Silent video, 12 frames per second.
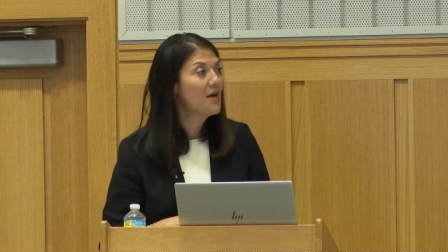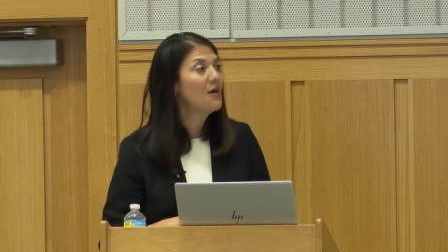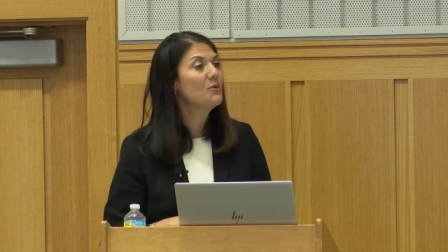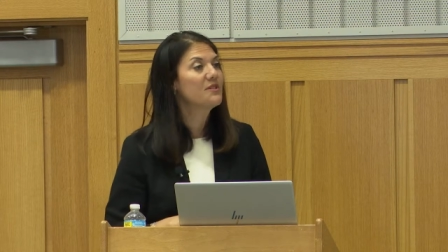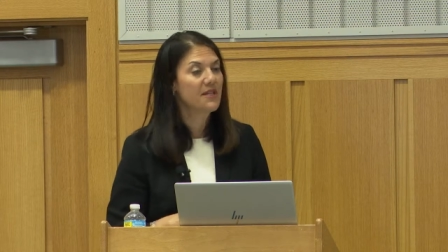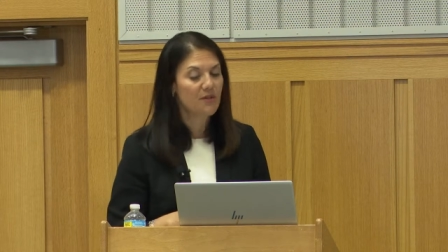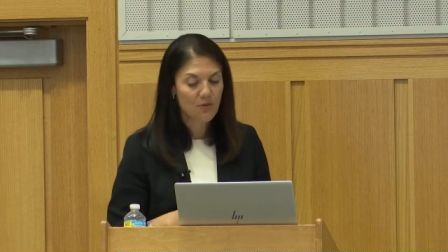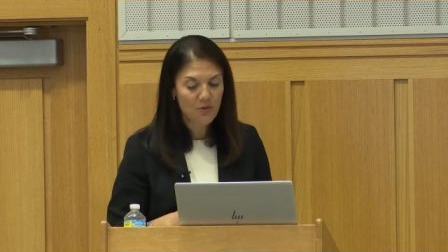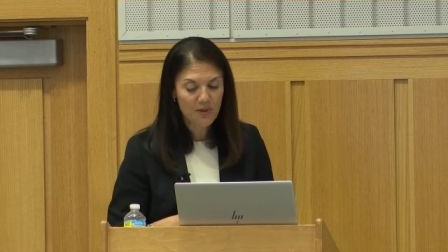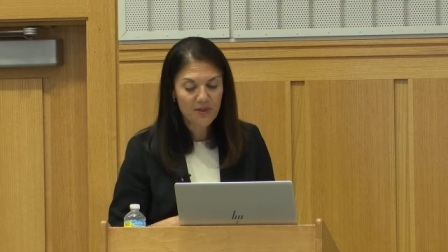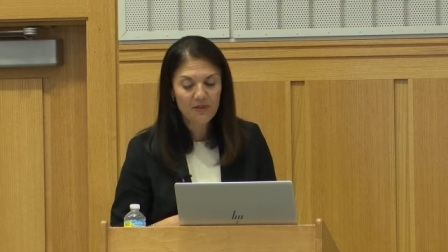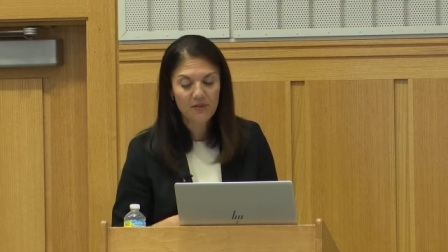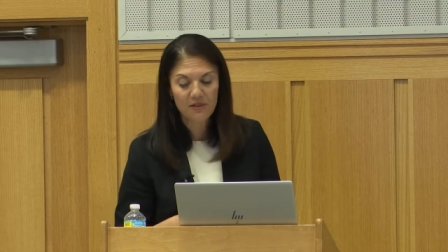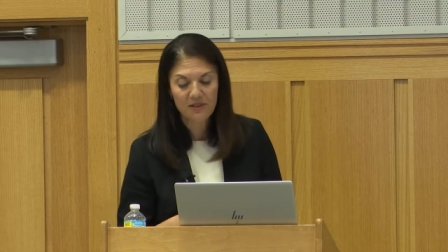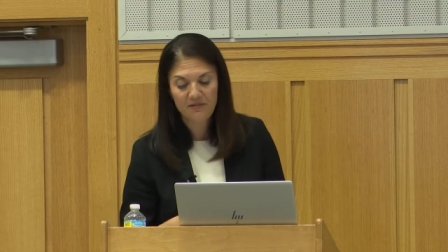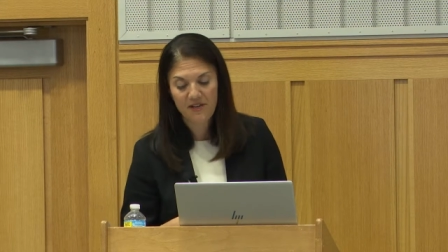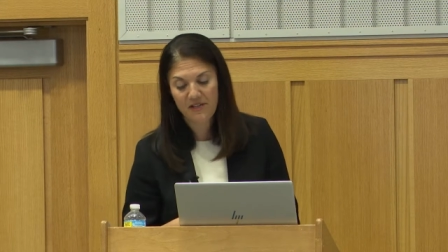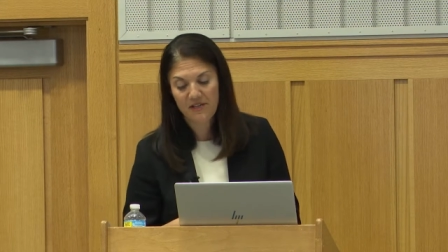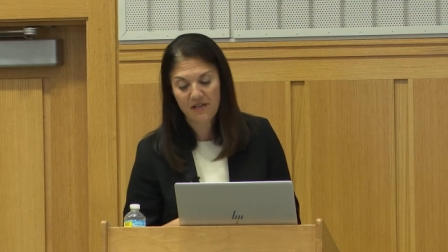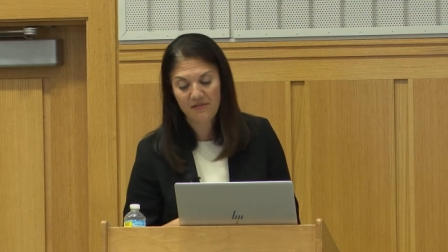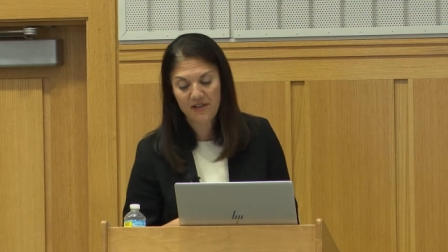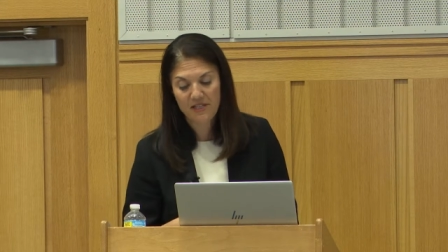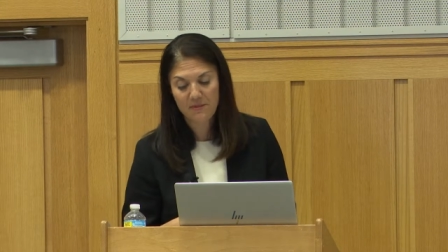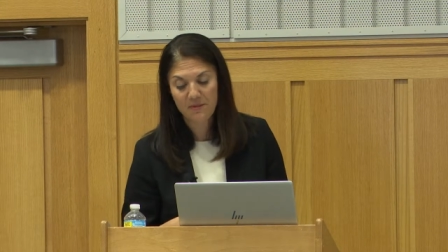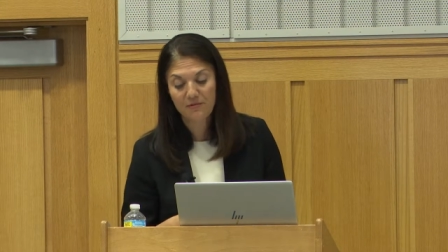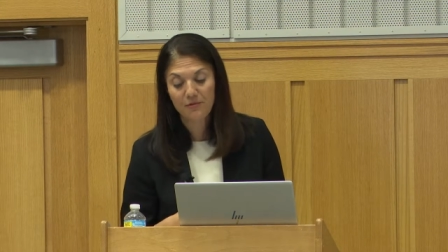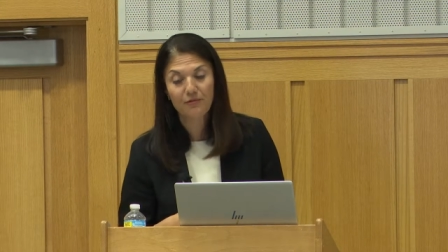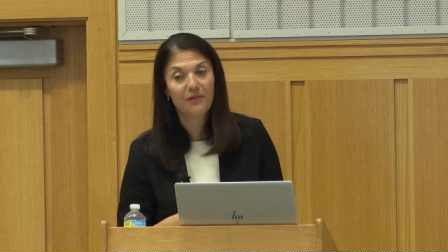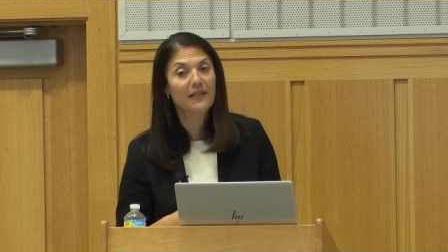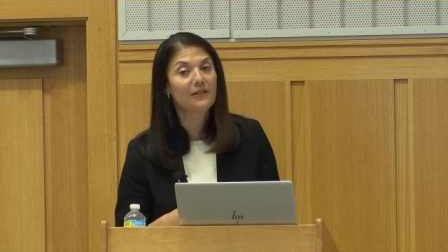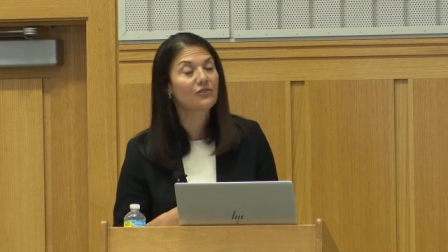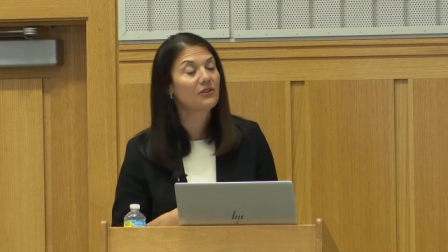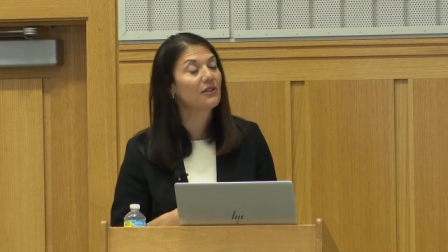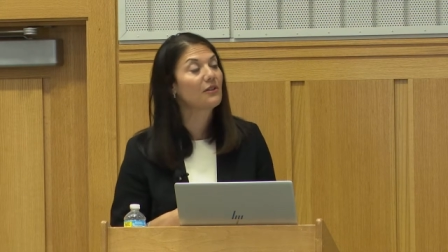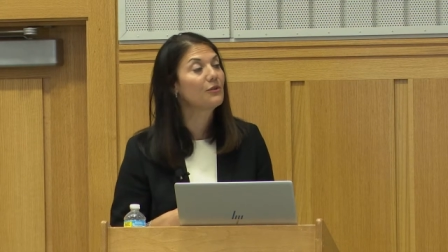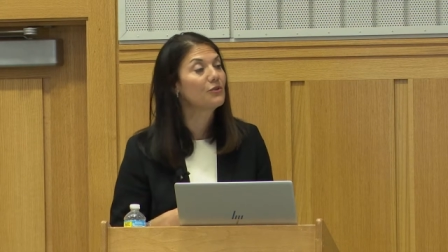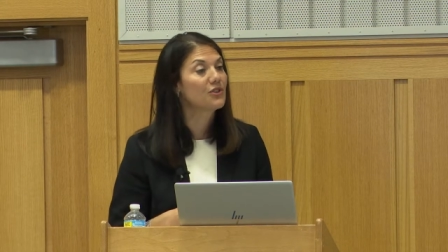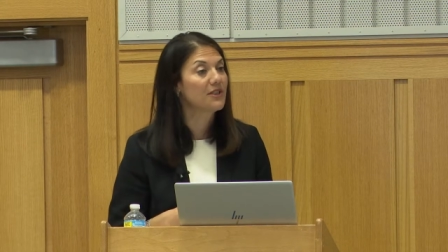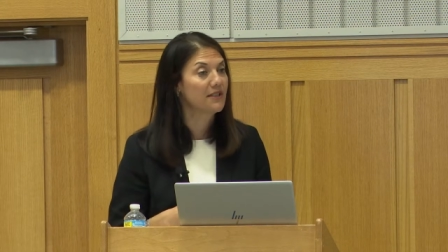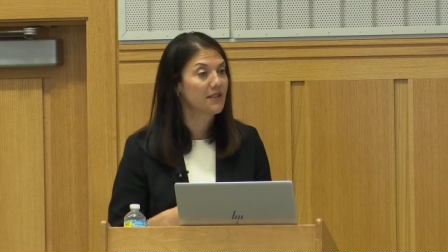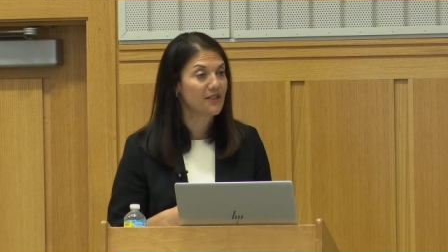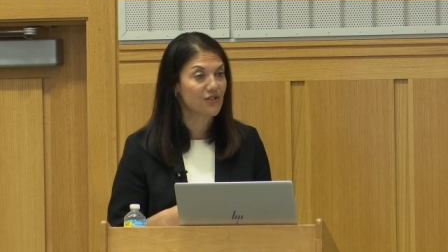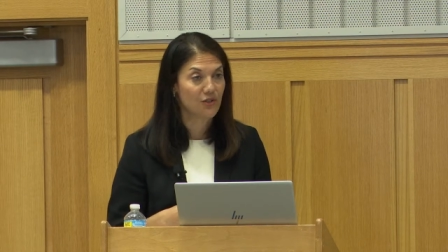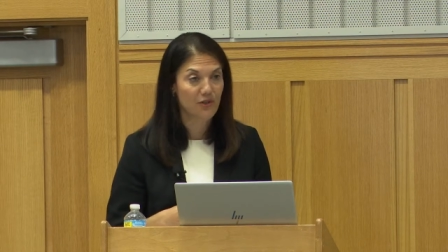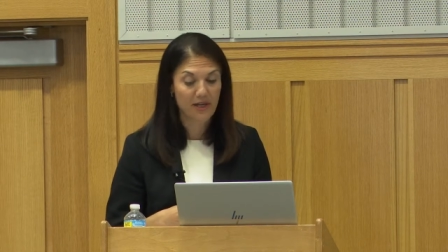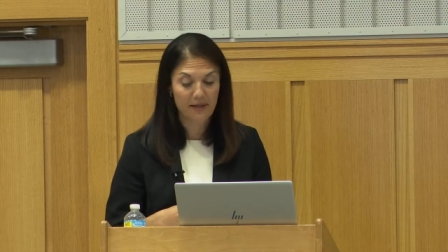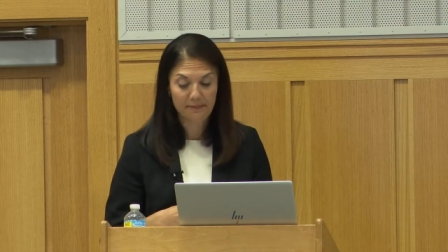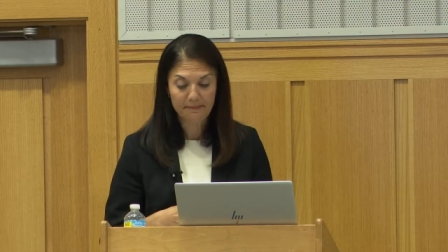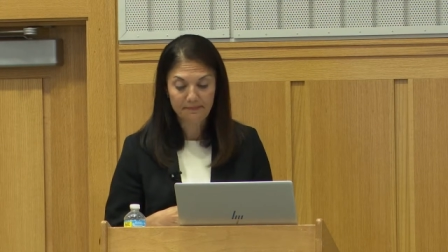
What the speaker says: was a critical advancement for financial inclusion in Nigeria.